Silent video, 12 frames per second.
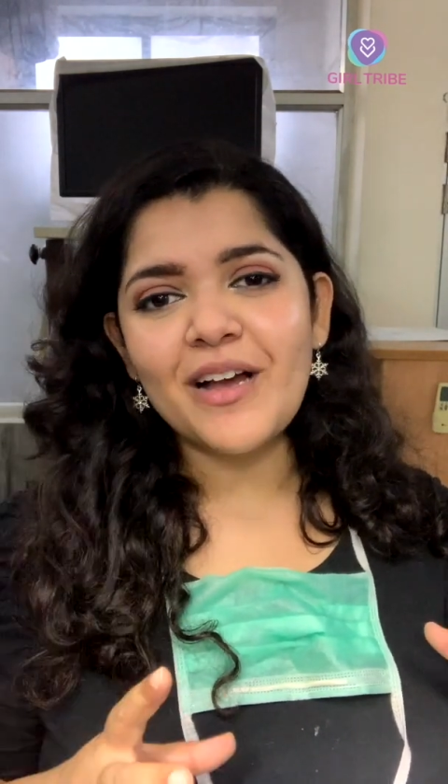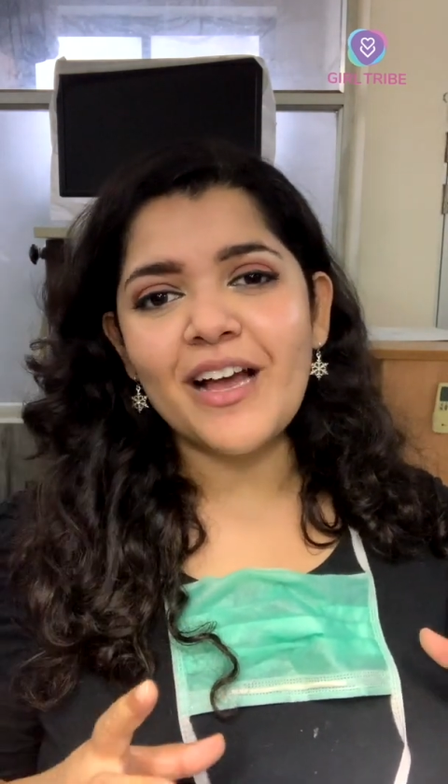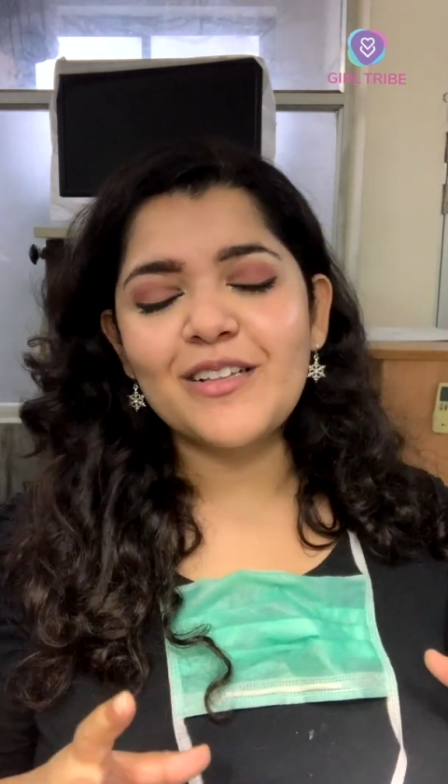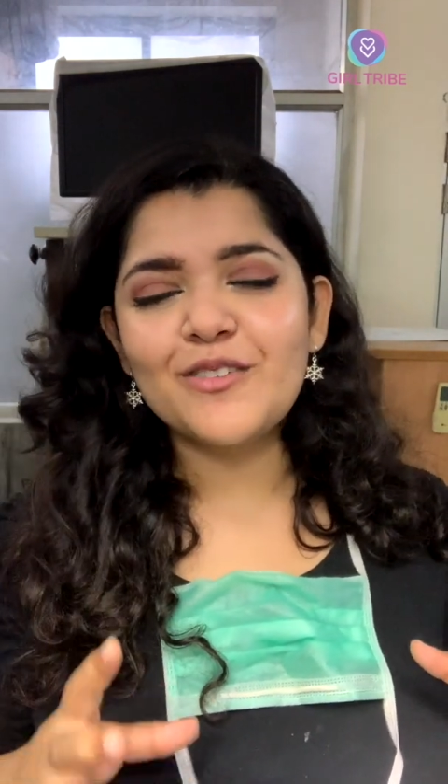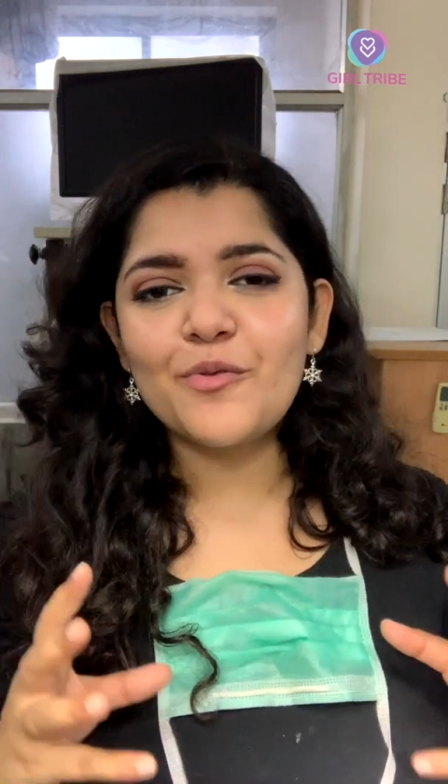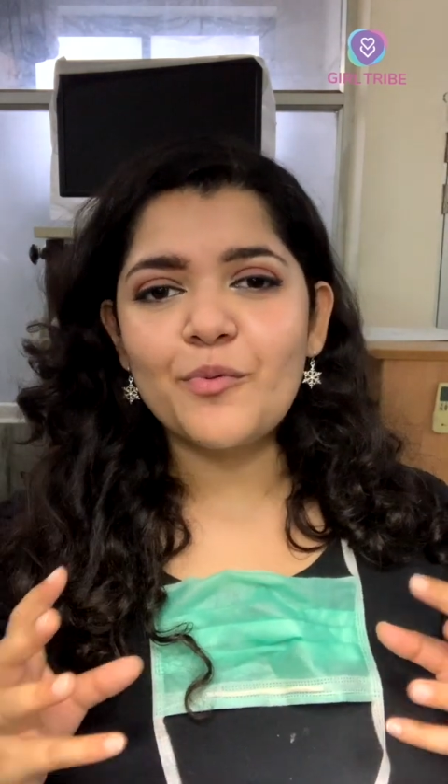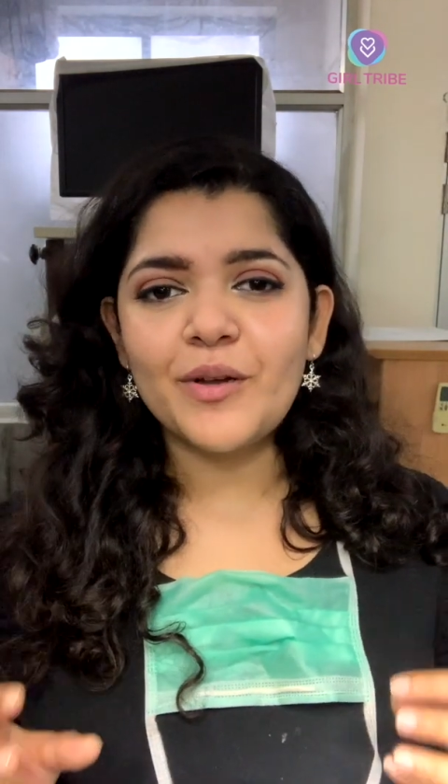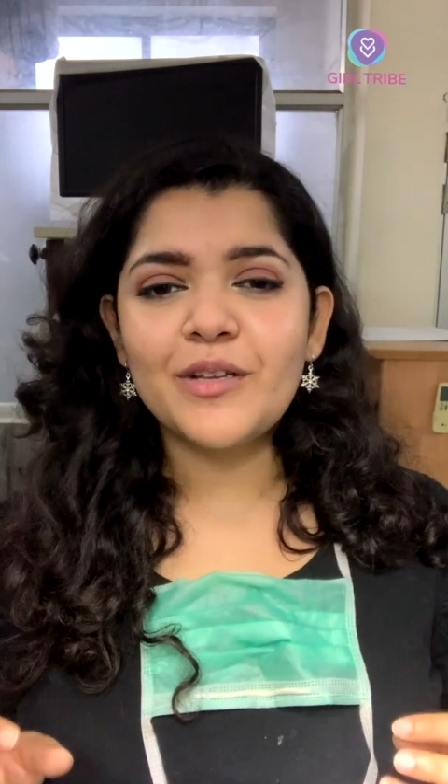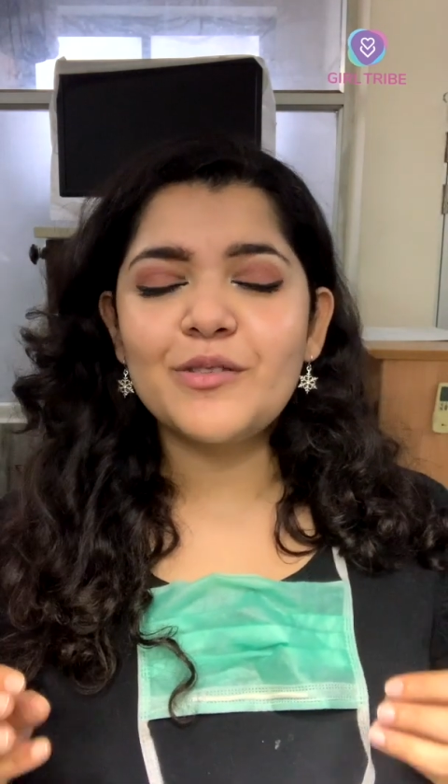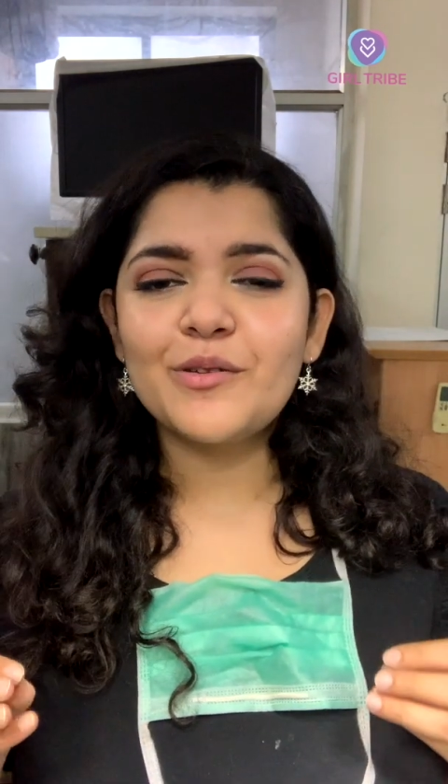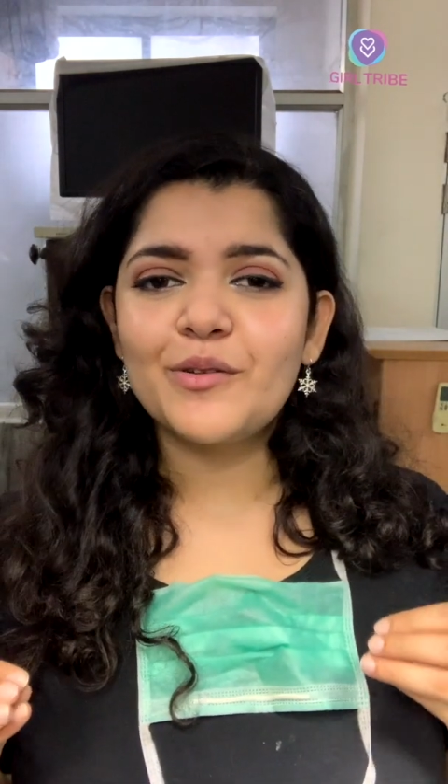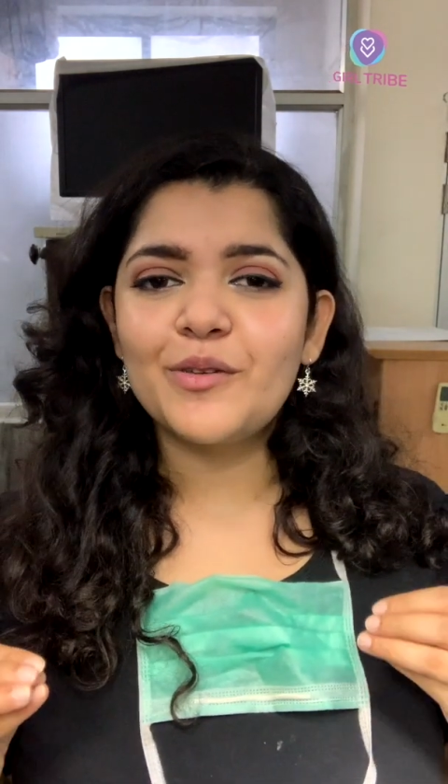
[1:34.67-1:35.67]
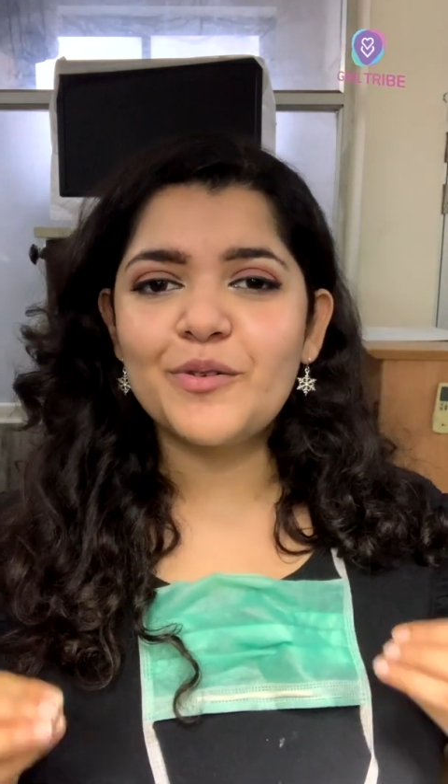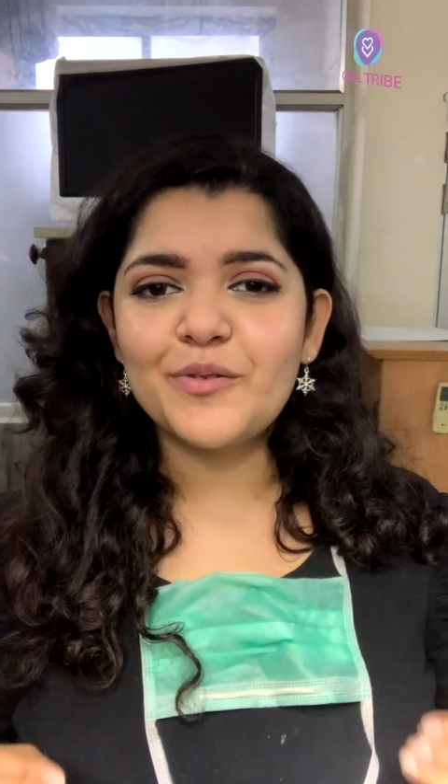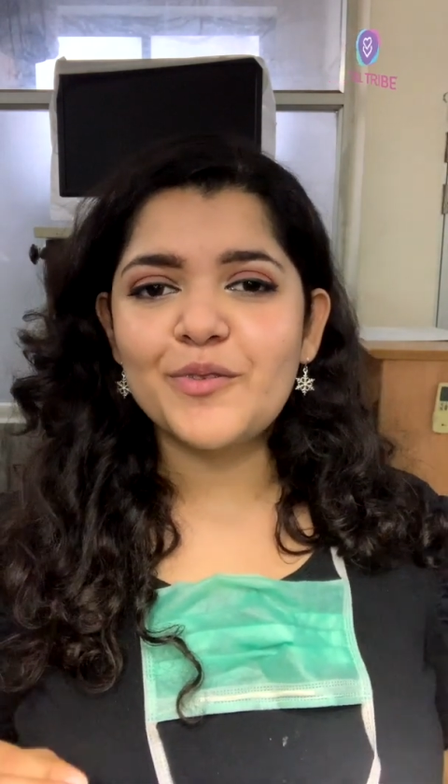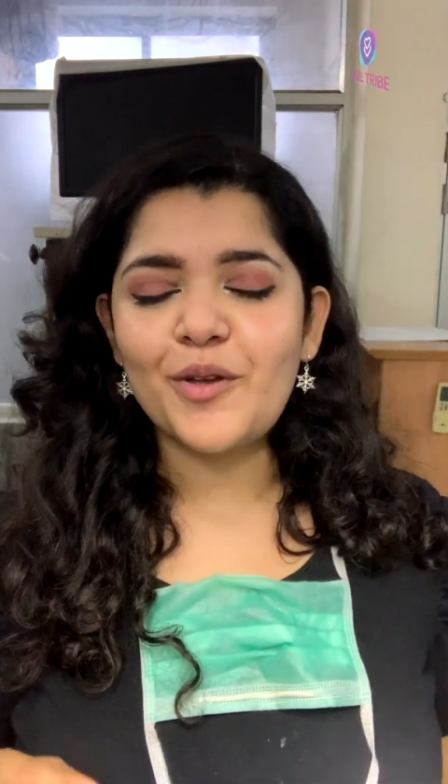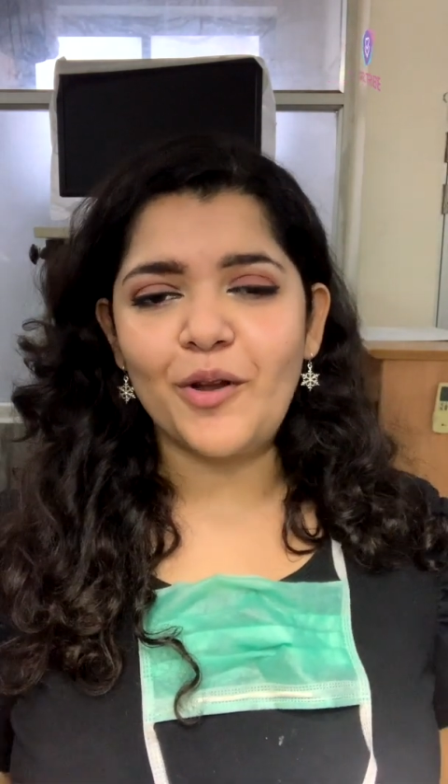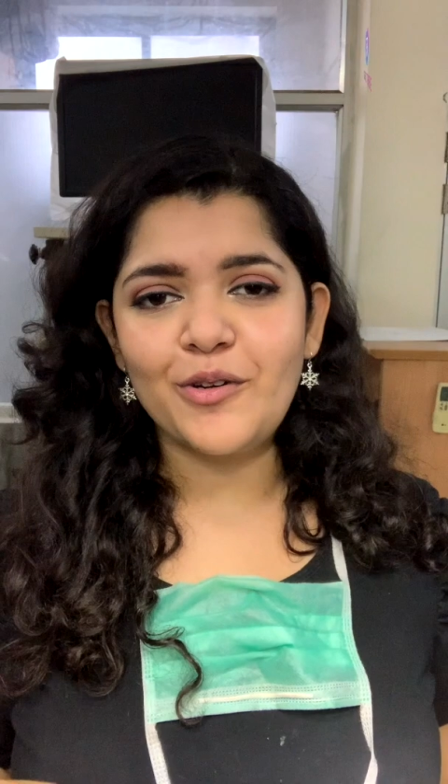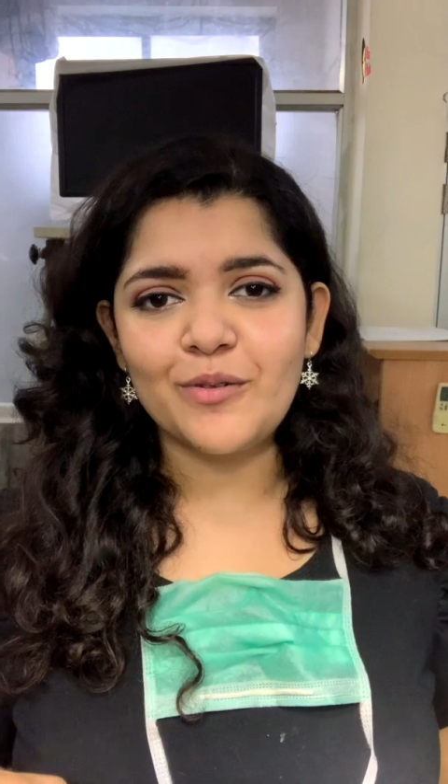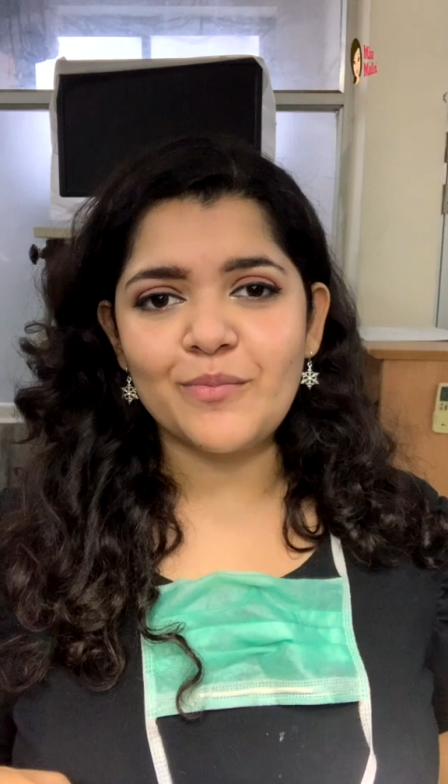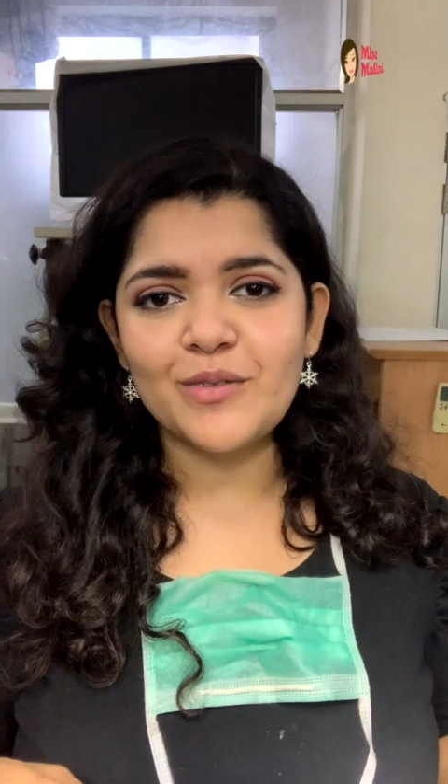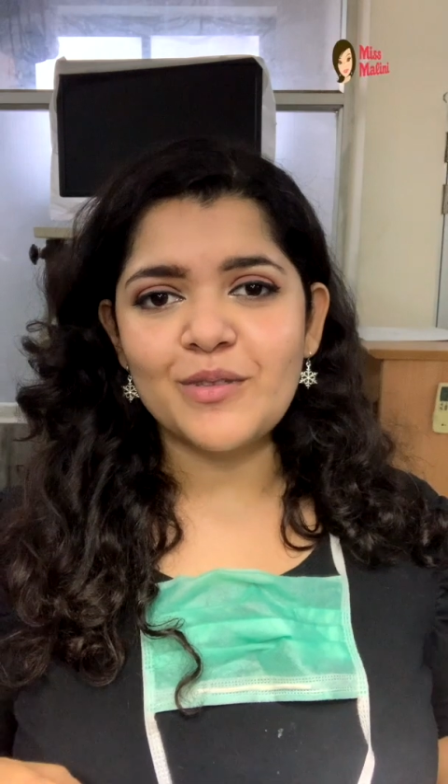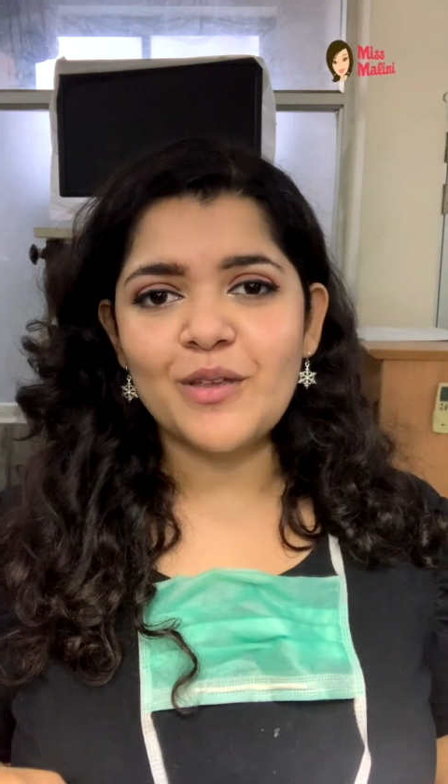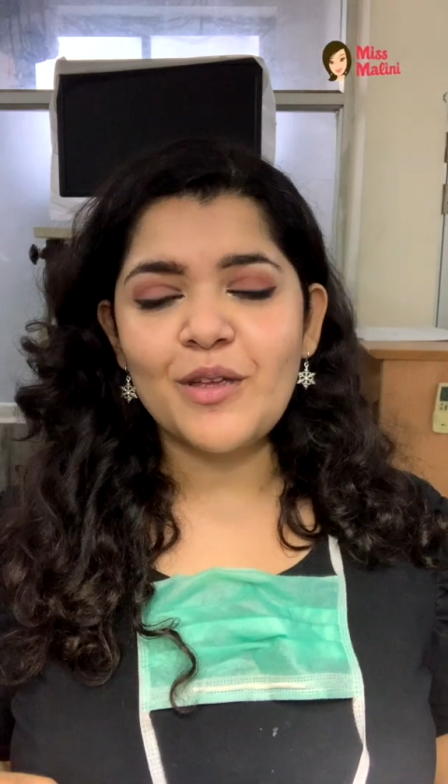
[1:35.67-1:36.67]
kinds of ways you can use
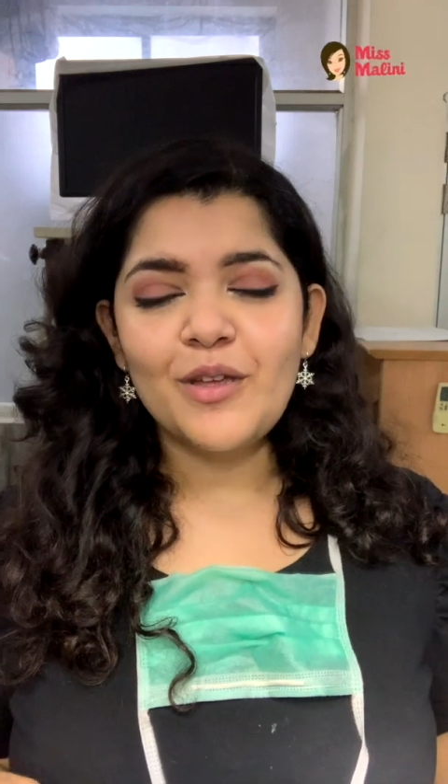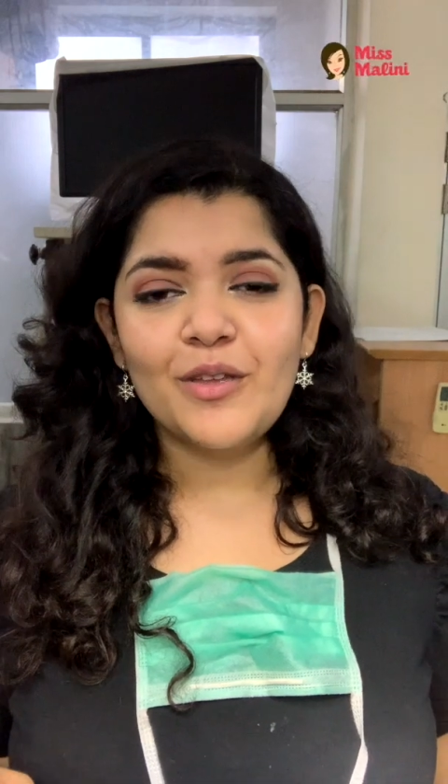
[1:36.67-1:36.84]
condoms.